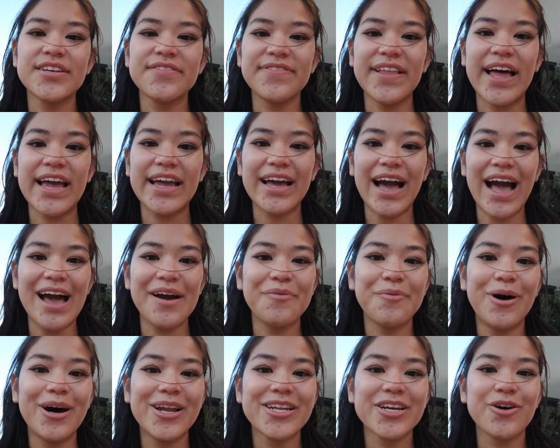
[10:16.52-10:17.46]
of like I
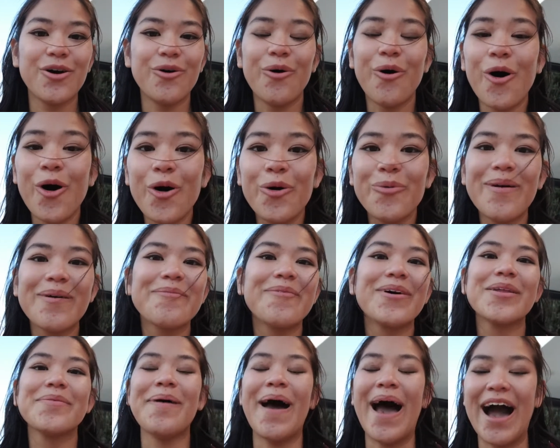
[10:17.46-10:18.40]
want to go home, I
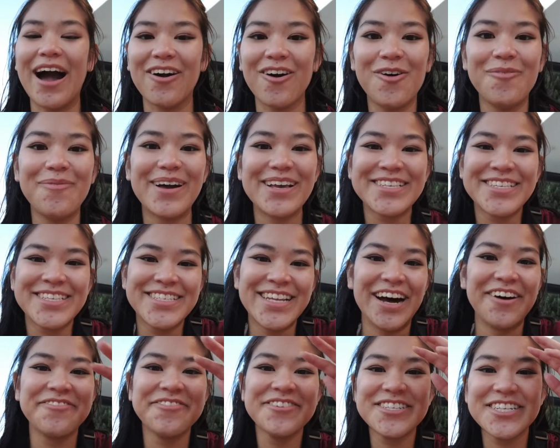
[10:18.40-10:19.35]
want to pack all my
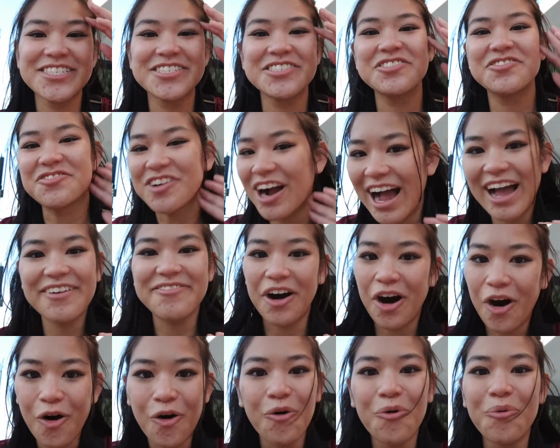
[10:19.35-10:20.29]
stuff and just drive
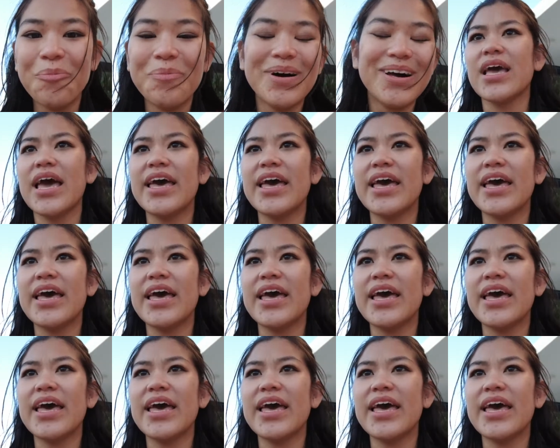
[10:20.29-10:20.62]
home.